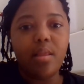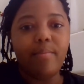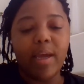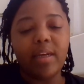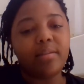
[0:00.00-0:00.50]

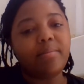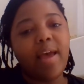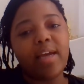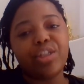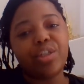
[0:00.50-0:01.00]
mechanism of
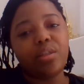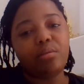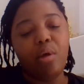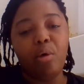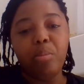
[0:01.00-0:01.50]

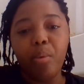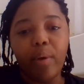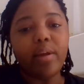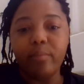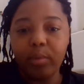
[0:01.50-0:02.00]
action, the whole
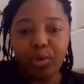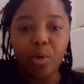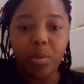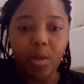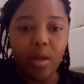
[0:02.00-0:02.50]
point of
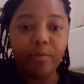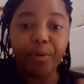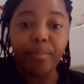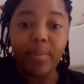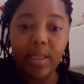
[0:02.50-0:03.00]
metoprolol
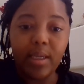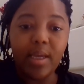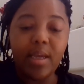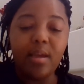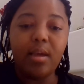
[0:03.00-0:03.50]
for me
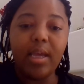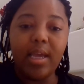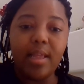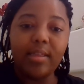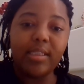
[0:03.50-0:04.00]

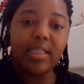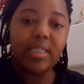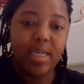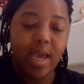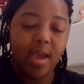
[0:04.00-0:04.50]
in the
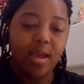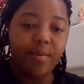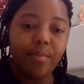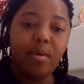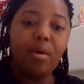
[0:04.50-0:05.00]
CTA